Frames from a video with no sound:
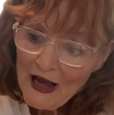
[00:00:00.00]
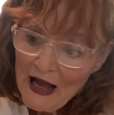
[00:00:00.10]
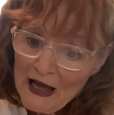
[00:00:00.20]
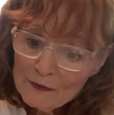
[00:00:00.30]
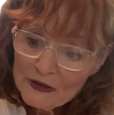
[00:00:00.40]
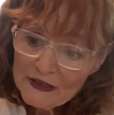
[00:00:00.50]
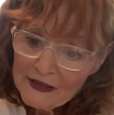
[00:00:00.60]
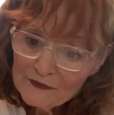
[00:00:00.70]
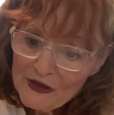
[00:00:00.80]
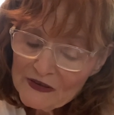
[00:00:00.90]
I
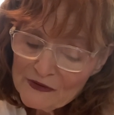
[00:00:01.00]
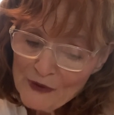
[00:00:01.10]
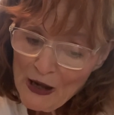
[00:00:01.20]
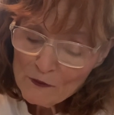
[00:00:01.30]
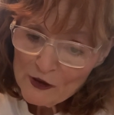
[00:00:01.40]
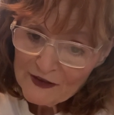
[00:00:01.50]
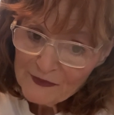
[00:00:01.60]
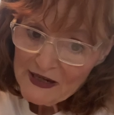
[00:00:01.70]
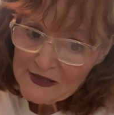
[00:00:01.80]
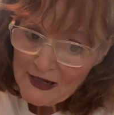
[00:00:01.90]
believe that the divine will give
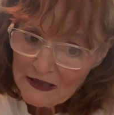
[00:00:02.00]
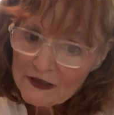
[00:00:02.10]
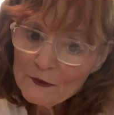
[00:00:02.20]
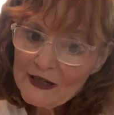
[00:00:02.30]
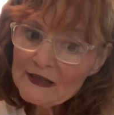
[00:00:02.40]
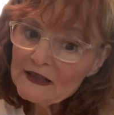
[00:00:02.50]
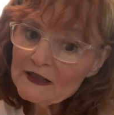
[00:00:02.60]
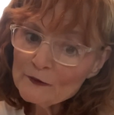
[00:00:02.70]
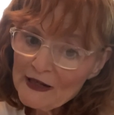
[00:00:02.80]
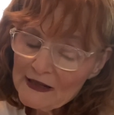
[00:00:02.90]
me exactly what I need
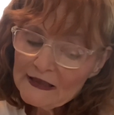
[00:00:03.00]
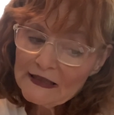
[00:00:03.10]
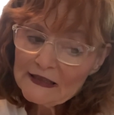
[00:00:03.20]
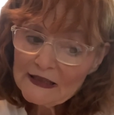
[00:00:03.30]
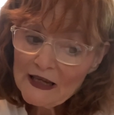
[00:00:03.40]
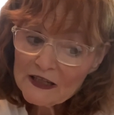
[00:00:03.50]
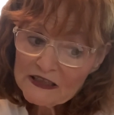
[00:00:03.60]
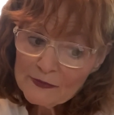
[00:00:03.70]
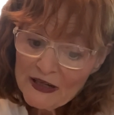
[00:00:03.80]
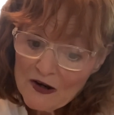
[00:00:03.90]
when I need it. And
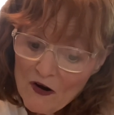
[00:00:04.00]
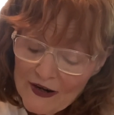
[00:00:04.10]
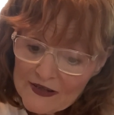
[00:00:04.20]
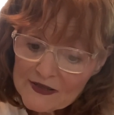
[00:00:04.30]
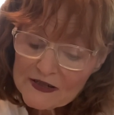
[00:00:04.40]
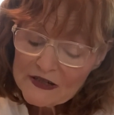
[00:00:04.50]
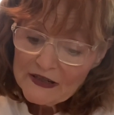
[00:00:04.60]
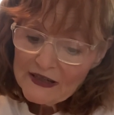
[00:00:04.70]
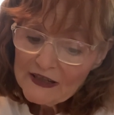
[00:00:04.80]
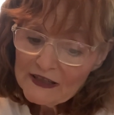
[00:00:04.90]
to be honest,
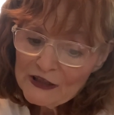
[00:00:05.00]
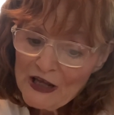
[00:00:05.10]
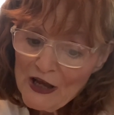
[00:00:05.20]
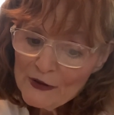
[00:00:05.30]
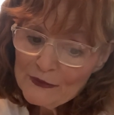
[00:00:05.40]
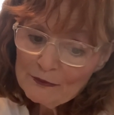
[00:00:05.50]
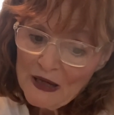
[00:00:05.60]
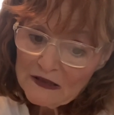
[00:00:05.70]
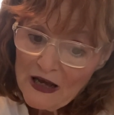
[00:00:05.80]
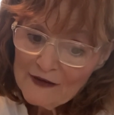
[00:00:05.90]
you know, my
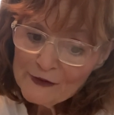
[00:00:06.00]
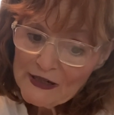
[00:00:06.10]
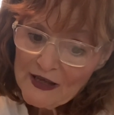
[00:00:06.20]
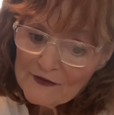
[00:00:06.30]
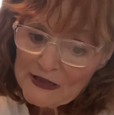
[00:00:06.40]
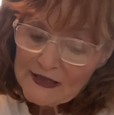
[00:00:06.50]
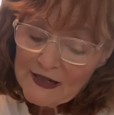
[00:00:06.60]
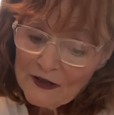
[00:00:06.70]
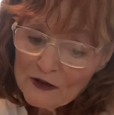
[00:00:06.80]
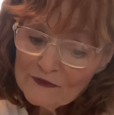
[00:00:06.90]
life in and of
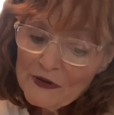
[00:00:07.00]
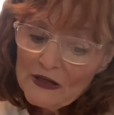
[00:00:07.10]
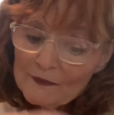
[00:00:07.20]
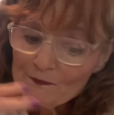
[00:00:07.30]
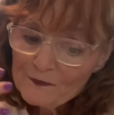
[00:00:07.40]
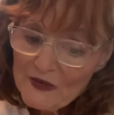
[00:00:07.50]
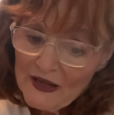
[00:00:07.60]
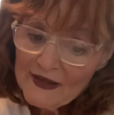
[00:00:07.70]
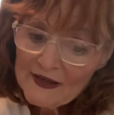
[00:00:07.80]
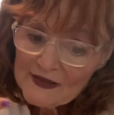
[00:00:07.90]
itself
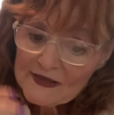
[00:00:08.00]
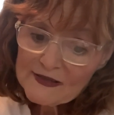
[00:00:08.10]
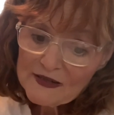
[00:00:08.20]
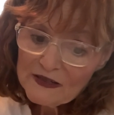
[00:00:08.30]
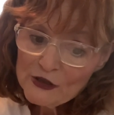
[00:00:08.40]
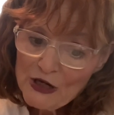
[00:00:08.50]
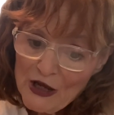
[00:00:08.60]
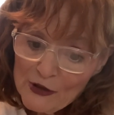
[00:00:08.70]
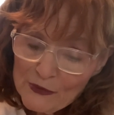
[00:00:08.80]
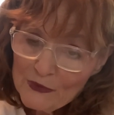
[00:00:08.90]
is, you know,